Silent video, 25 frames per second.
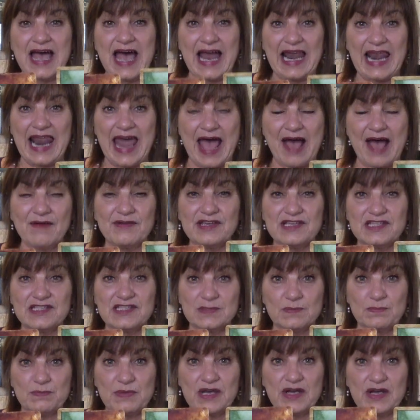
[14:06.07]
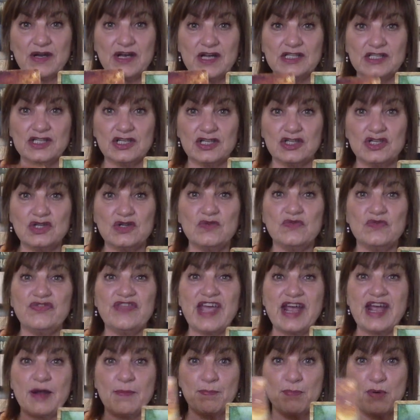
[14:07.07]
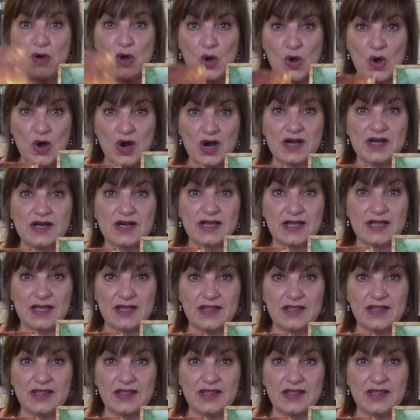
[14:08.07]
allowing spirit to do their part